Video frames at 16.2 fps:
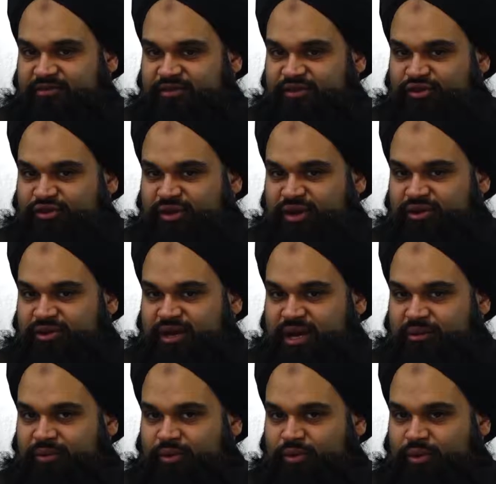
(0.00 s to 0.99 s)
if you do it, you
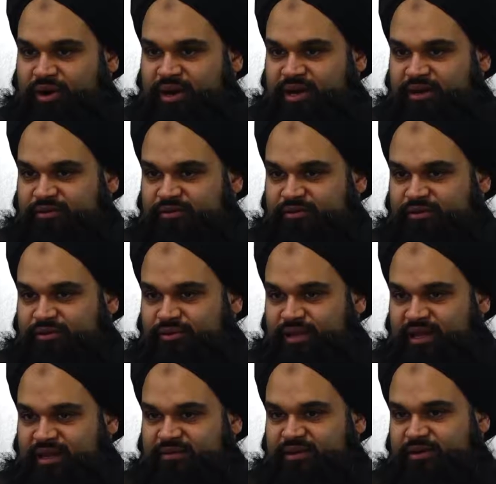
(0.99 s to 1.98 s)
get reward, and if you
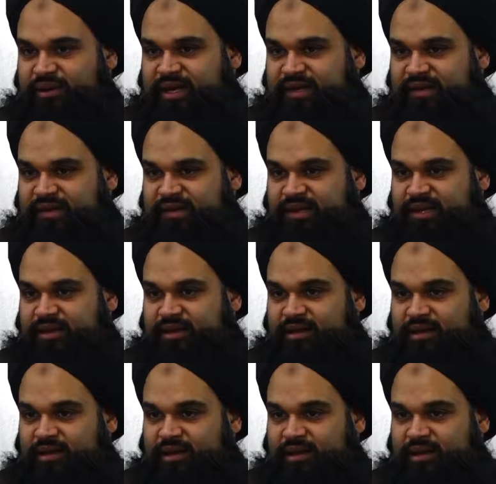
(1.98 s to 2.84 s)
leave it, you get sin.